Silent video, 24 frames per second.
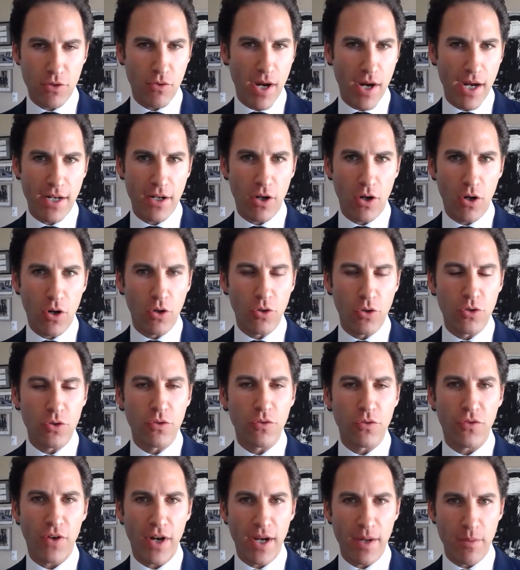create a whole
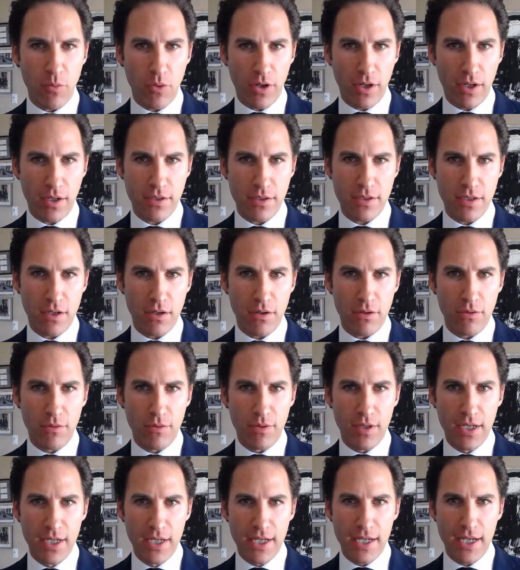new framework.
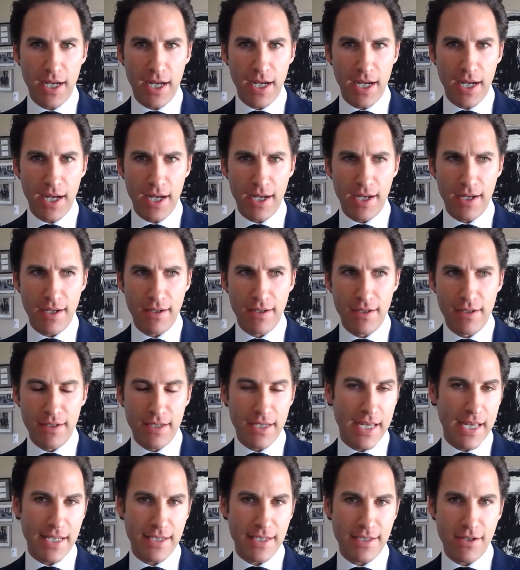So
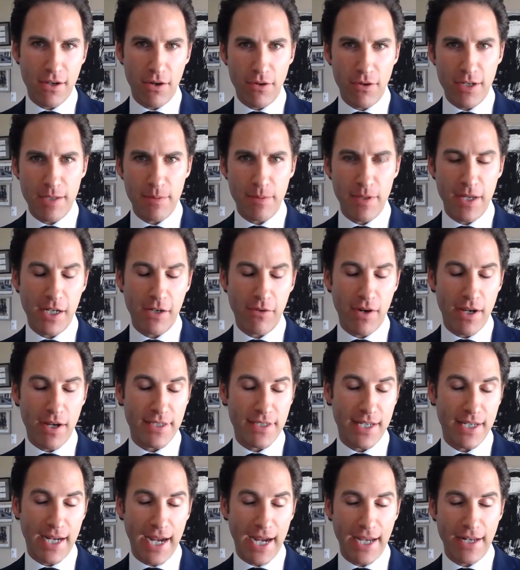it's going to be
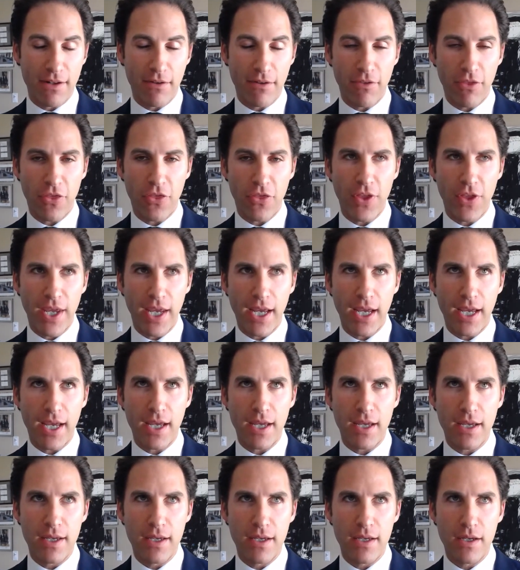interesting. I don't
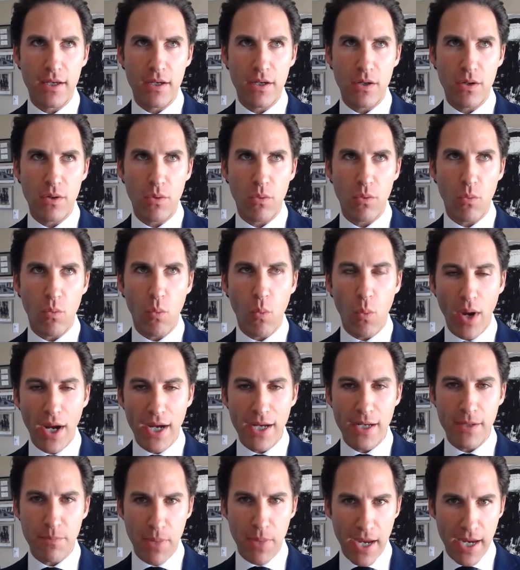think
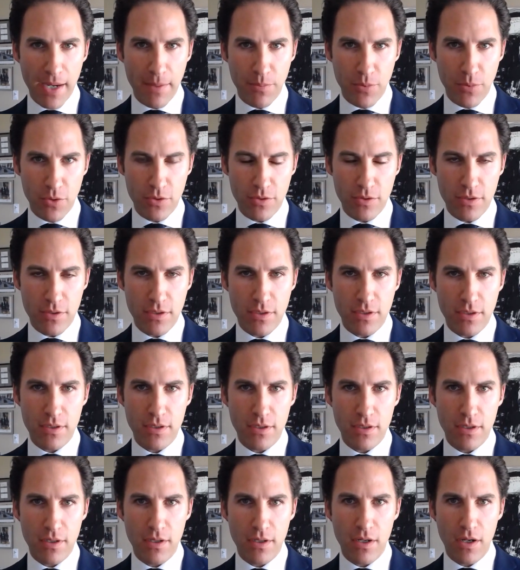white papers
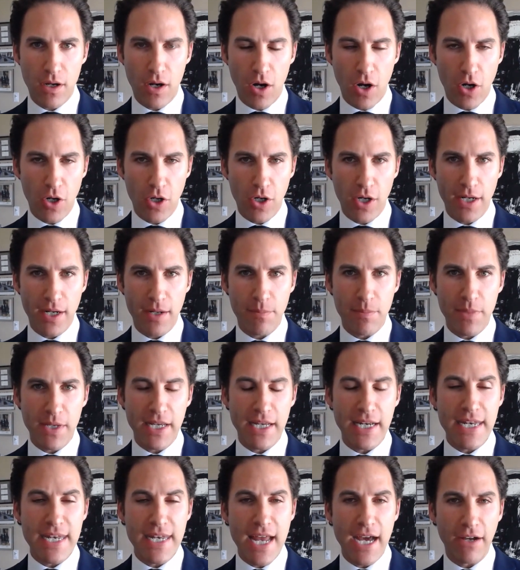are going to be
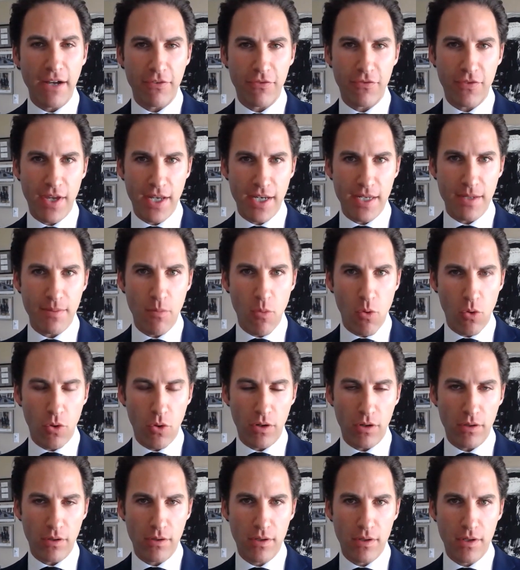enough
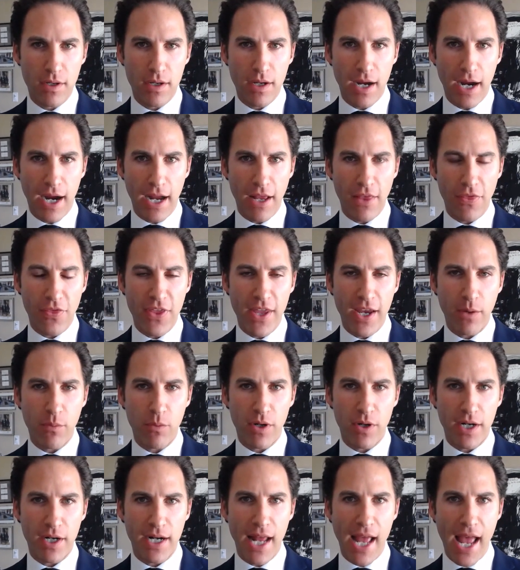anymore. I think
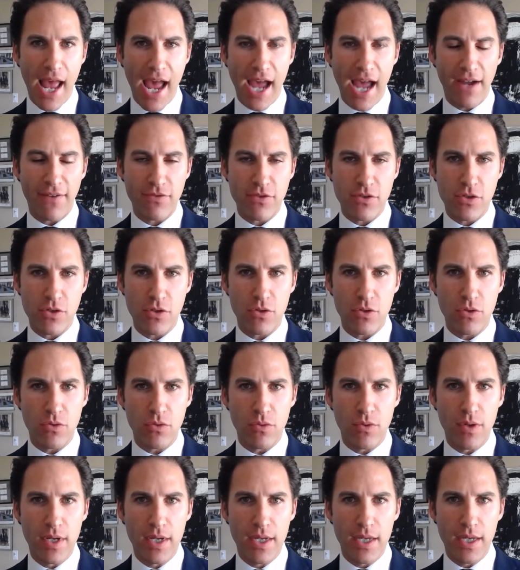we're going to have
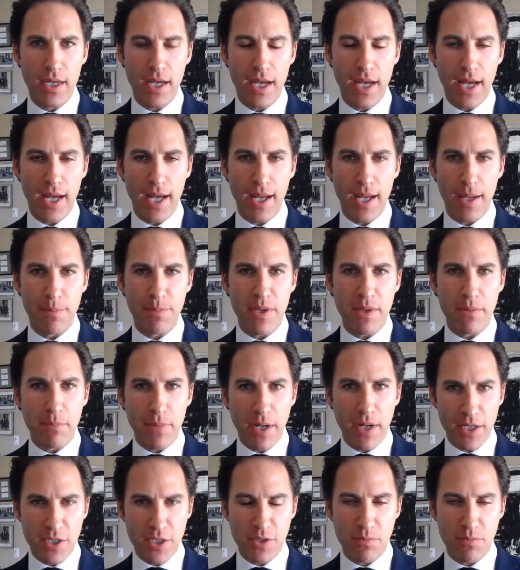to be
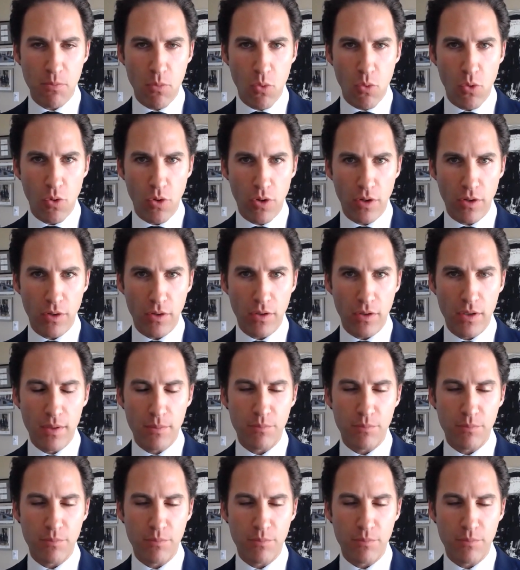much more